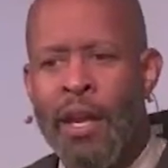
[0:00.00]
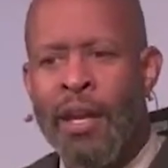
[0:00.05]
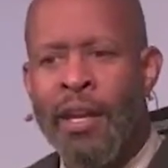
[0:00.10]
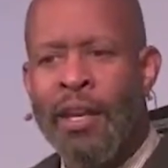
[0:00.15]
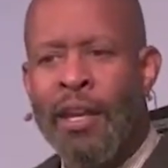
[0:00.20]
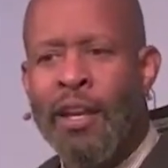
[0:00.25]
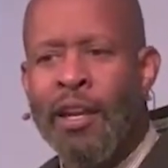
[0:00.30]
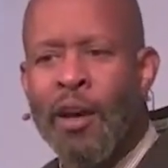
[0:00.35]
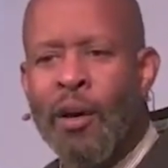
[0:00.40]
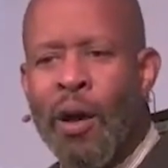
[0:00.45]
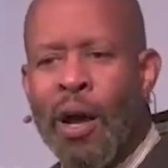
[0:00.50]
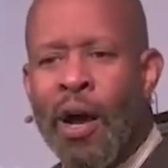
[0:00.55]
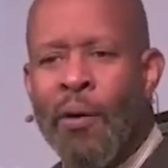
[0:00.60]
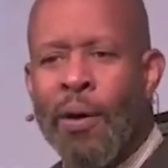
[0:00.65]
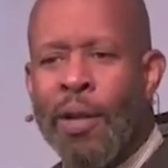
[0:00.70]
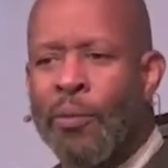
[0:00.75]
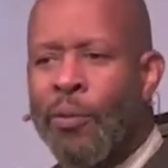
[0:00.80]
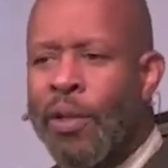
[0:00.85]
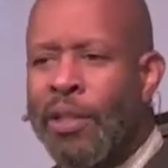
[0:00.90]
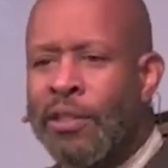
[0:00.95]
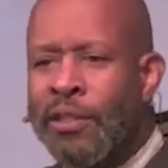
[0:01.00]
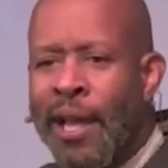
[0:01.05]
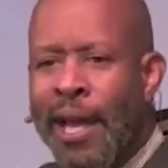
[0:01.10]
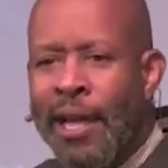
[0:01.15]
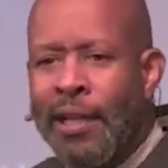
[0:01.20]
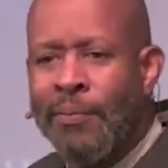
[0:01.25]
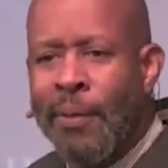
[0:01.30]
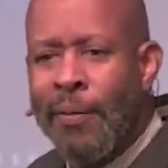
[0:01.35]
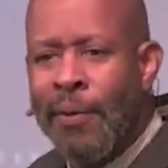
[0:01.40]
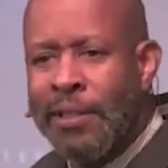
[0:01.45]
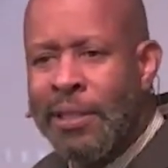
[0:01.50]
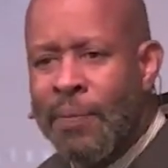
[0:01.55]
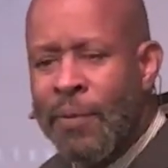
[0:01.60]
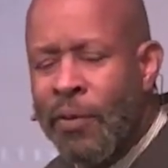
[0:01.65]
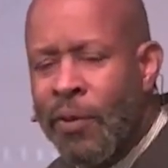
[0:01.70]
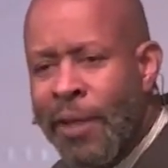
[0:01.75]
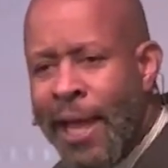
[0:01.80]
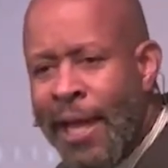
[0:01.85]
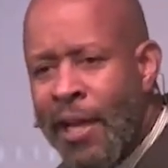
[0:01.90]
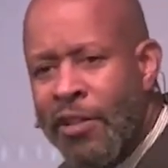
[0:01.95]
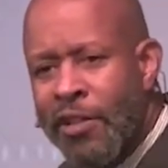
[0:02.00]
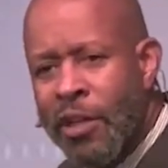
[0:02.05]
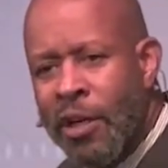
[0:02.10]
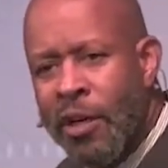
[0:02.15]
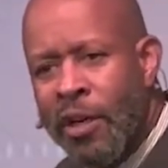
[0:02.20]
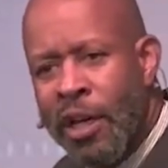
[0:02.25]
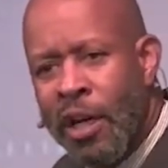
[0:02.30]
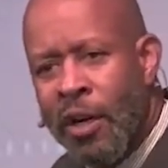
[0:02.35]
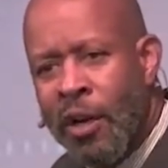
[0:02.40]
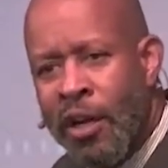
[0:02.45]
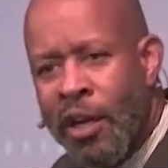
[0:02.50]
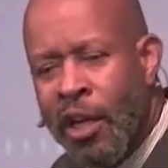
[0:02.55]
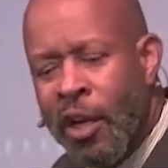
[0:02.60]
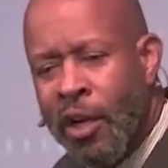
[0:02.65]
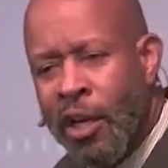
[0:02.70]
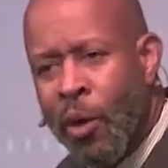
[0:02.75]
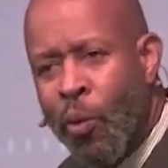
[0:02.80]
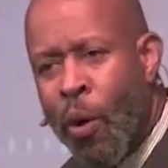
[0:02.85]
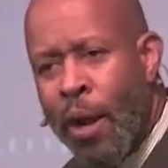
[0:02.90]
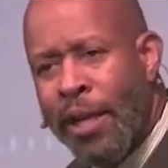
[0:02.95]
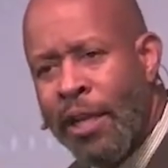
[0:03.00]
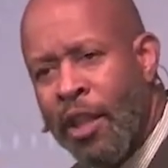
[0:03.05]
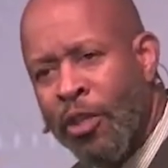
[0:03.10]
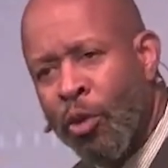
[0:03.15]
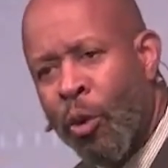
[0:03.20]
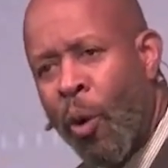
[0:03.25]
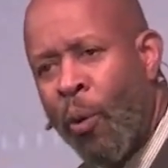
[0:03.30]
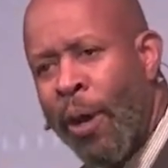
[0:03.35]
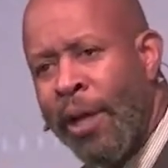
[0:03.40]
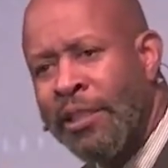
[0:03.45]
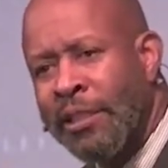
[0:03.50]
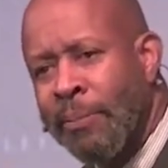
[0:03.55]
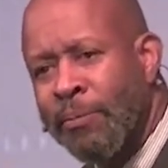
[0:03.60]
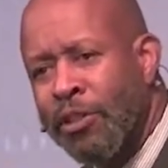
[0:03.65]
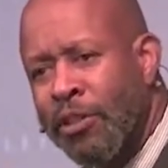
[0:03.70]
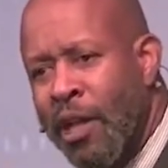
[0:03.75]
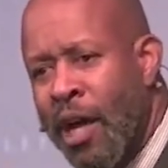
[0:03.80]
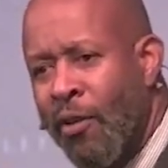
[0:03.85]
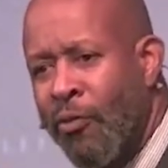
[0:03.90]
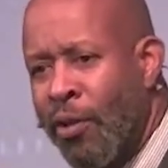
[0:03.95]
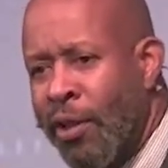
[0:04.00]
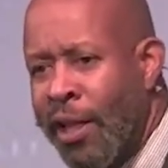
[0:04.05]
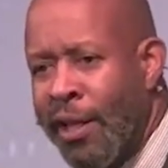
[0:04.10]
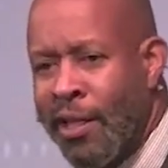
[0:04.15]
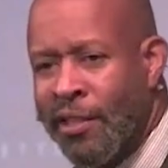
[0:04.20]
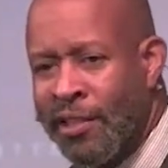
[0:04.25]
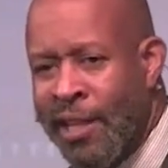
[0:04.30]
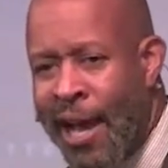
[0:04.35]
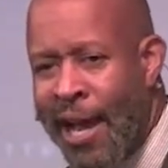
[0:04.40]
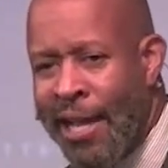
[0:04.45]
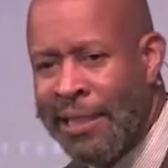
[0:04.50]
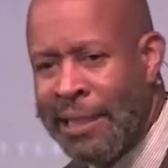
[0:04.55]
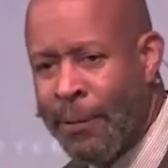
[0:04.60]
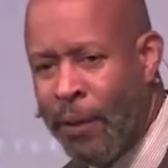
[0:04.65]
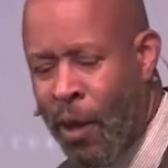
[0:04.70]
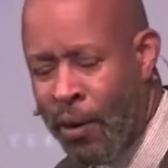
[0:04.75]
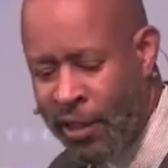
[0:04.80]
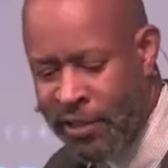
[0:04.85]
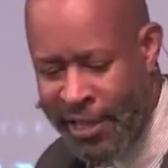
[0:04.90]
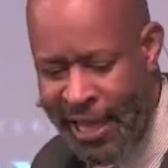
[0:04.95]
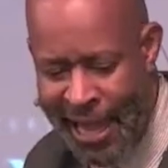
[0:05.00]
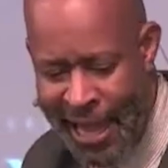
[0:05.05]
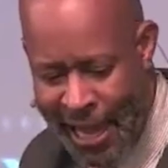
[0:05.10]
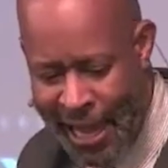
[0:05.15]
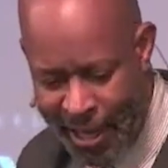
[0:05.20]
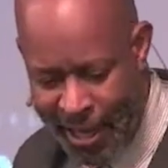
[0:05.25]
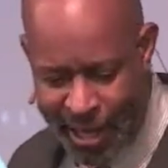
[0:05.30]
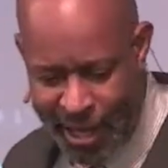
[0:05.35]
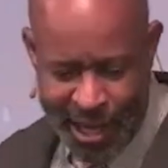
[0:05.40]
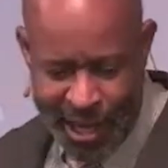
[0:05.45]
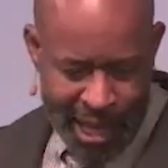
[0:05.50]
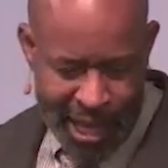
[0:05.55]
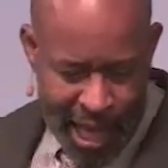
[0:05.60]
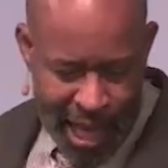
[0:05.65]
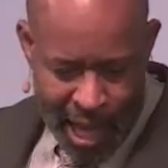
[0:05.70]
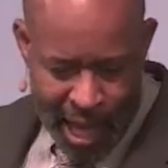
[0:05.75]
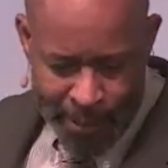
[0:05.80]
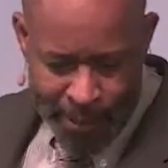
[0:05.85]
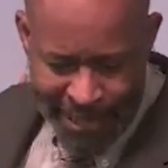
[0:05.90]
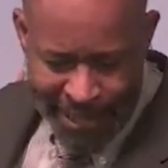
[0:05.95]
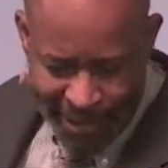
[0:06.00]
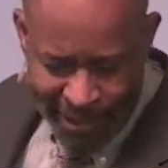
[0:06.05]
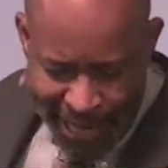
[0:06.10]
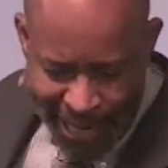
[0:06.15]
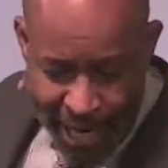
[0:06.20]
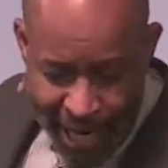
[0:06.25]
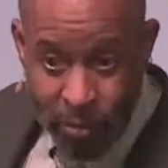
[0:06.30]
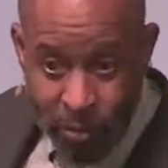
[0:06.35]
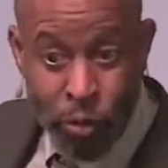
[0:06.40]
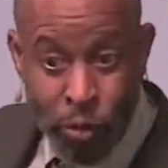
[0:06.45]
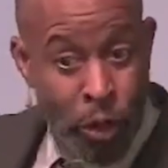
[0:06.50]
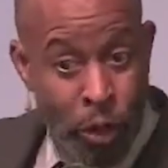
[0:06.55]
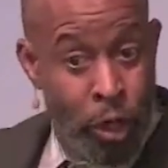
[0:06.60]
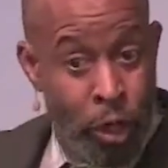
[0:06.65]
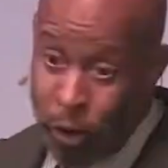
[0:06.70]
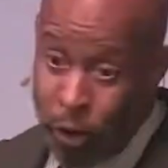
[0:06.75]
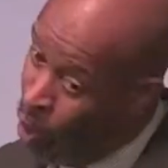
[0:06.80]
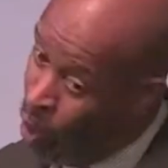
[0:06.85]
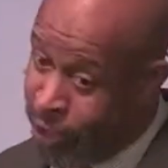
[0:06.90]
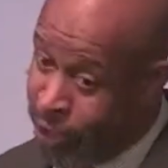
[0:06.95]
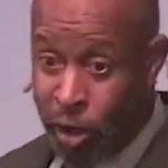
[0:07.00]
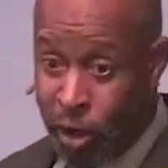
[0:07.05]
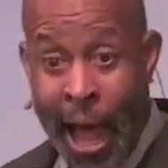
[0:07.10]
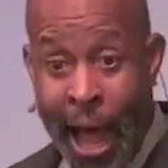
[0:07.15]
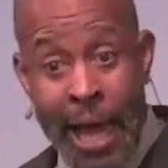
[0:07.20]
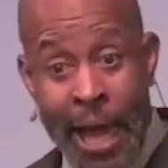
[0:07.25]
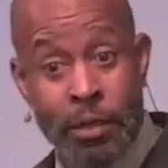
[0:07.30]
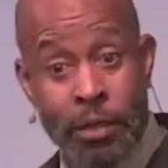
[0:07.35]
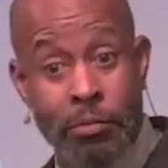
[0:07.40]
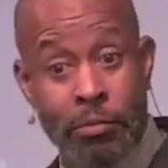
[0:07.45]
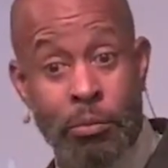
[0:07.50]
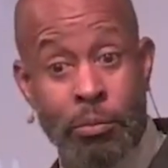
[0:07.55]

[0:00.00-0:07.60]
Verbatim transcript: You know how, what it's like. Maybe some of you ladies, you're, you're, you're, wanting to throw away some stuff, and then us guys come along and say, hey, I'm going to take that. No, no, no, no, you're not.